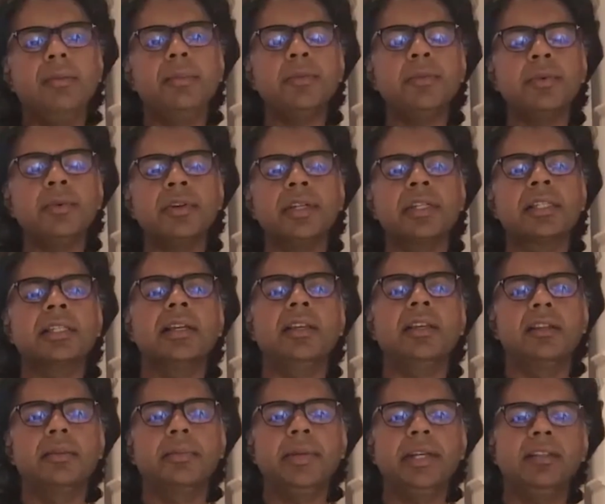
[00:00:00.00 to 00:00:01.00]
mean, we're
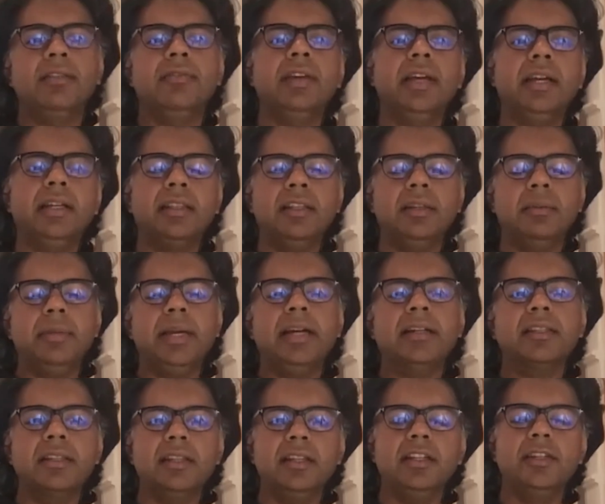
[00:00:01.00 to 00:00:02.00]
excited about the fact that
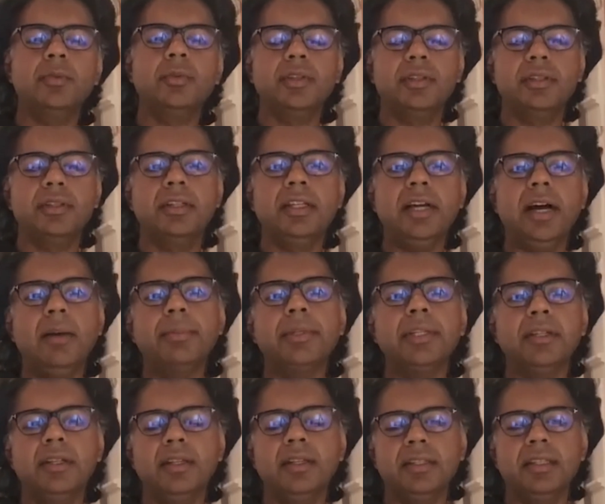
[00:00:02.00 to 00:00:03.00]
Backstage was
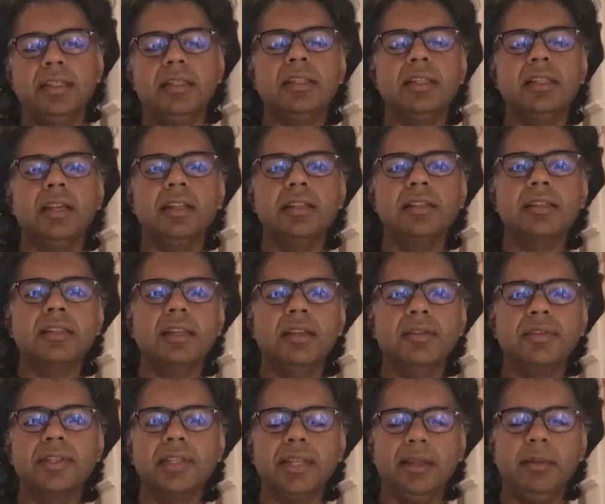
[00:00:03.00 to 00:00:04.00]
adopted as a CNCF
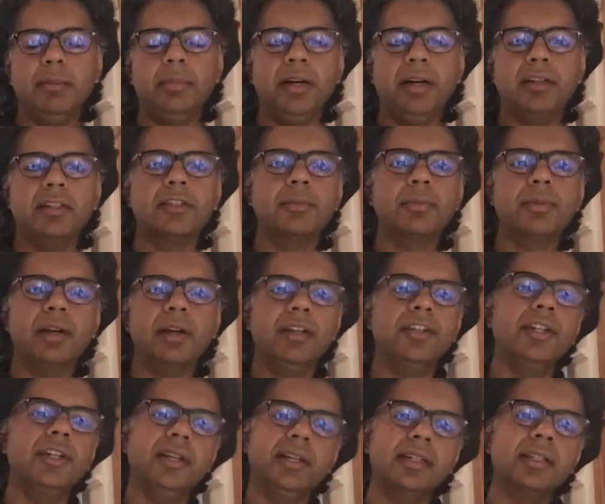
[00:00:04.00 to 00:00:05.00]
sandbox
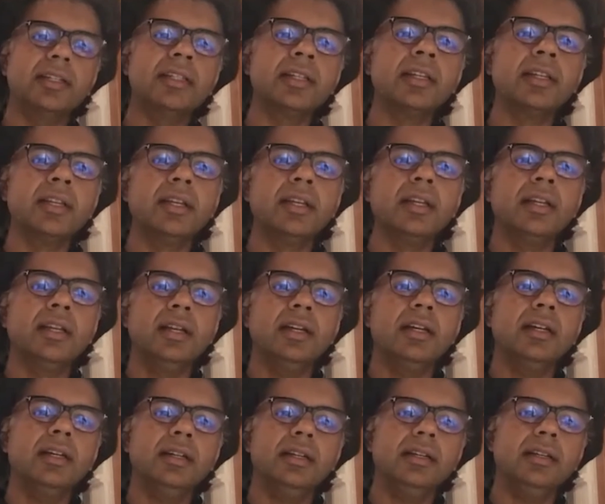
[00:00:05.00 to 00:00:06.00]
project
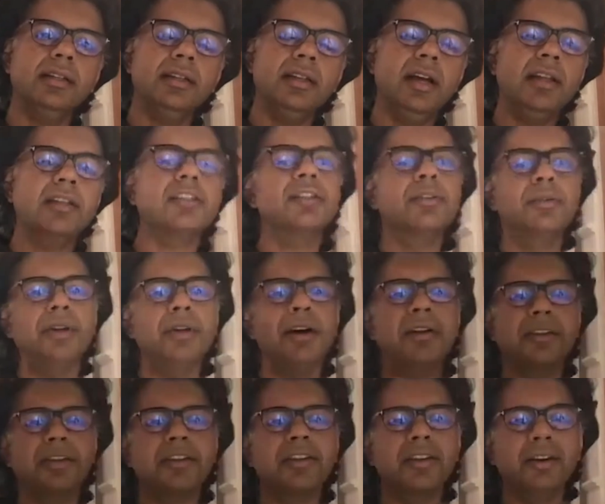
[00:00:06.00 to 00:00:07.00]
not too
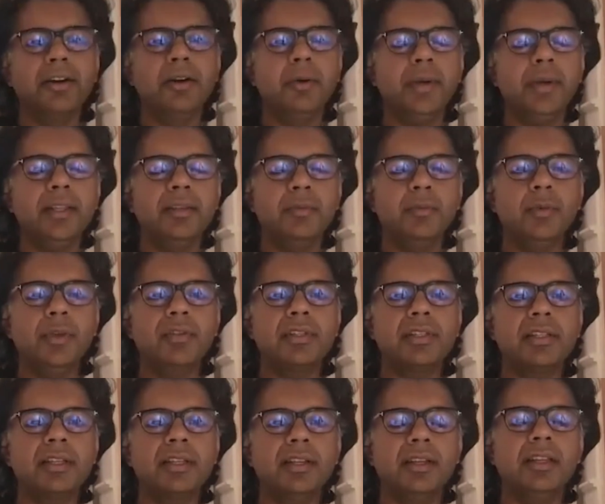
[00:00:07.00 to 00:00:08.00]
long ago. And we've
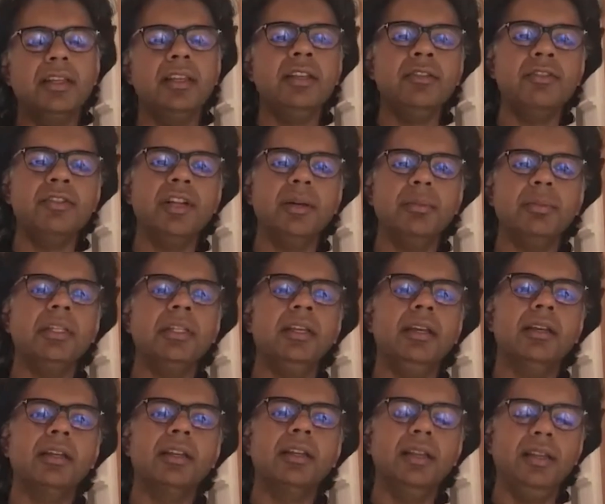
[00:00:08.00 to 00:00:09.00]
seen a huge
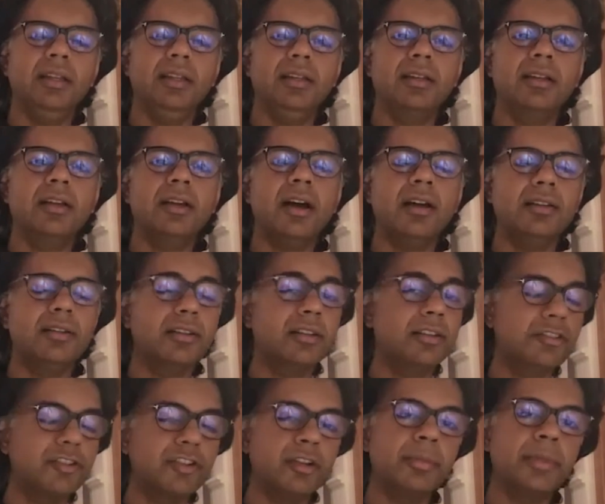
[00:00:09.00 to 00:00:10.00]
uptick in
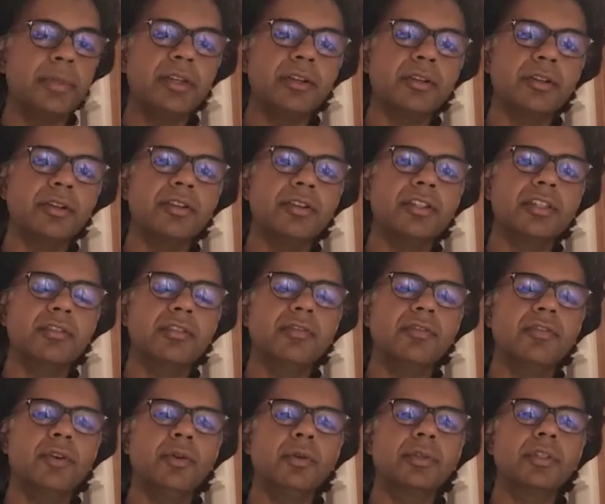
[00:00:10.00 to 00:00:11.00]
contributors and
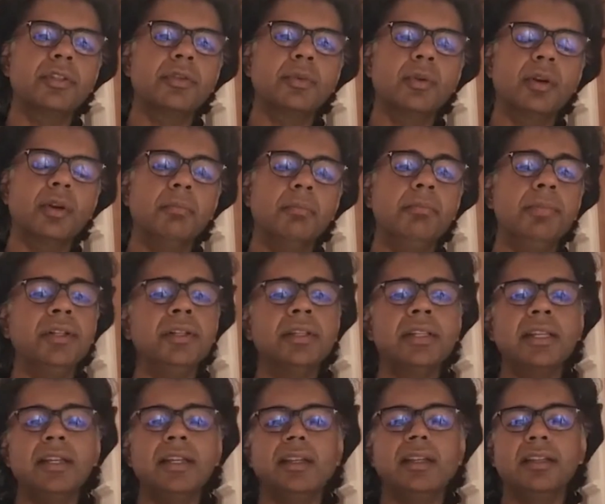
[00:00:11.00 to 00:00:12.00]
folks who are
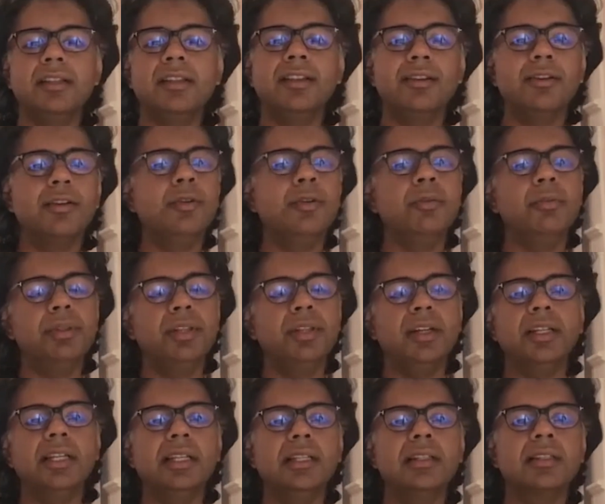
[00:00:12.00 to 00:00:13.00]
building their own
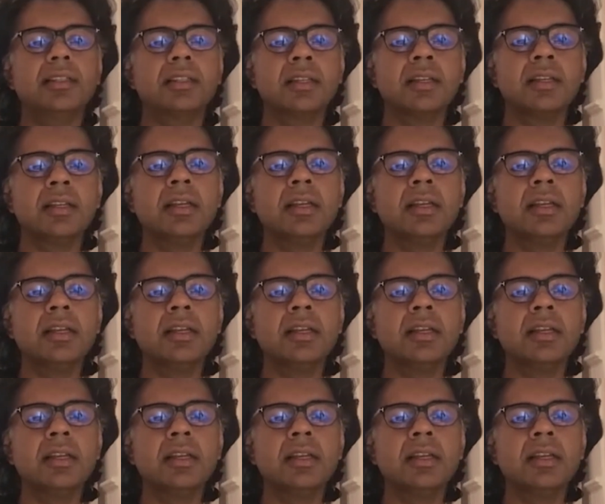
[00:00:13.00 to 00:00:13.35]
plugins.